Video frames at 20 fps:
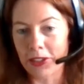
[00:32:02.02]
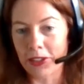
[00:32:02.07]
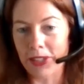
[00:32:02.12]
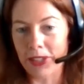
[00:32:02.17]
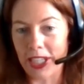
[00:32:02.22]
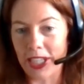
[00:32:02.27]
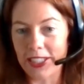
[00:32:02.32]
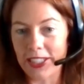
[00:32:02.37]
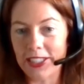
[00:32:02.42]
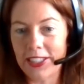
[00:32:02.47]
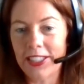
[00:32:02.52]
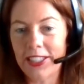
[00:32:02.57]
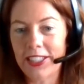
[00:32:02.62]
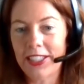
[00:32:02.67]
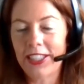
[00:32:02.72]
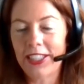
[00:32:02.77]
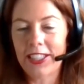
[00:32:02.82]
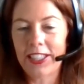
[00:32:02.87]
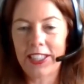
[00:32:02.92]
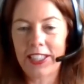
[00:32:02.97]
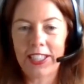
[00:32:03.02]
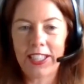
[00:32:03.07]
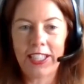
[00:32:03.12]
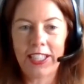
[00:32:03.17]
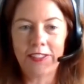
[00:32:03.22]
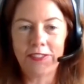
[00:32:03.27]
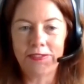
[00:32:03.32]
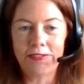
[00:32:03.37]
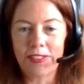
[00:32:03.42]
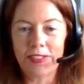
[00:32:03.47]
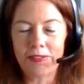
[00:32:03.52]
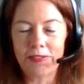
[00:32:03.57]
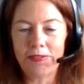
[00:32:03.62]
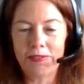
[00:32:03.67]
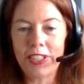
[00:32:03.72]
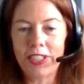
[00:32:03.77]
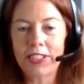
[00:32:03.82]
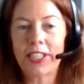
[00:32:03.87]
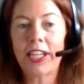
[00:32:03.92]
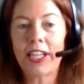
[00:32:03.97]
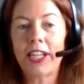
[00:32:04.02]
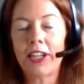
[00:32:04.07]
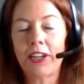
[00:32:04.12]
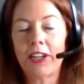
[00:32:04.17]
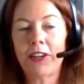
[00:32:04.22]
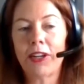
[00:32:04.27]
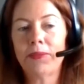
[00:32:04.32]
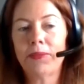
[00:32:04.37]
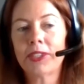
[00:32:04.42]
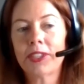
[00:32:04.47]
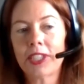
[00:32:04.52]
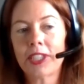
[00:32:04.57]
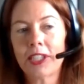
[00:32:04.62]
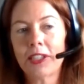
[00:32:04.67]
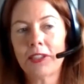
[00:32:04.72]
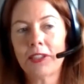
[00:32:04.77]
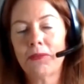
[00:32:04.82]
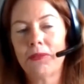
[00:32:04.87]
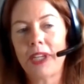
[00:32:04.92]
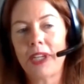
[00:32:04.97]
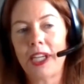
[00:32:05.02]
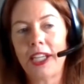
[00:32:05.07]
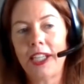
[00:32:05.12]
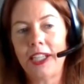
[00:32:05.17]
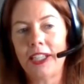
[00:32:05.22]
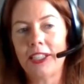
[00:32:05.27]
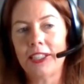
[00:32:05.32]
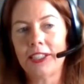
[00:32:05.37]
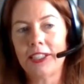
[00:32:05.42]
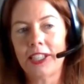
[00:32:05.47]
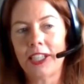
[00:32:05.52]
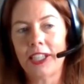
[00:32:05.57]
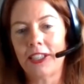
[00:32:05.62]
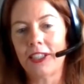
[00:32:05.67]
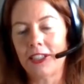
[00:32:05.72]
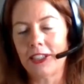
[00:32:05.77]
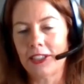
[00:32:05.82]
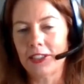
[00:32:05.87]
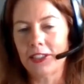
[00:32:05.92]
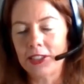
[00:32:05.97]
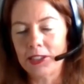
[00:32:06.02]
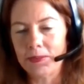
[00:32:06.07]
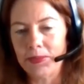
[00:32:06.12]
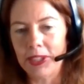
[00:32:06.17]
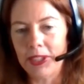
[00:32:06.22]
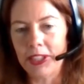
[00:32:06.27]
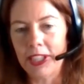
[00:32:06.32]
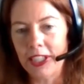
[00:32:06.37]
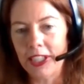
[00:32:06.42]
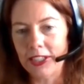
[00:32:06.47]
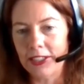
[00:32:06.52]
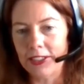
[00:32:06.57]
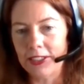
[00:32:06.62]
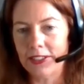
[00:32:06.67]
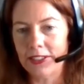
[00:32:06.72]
away. If we say, oh, I'm just going to wait until spirit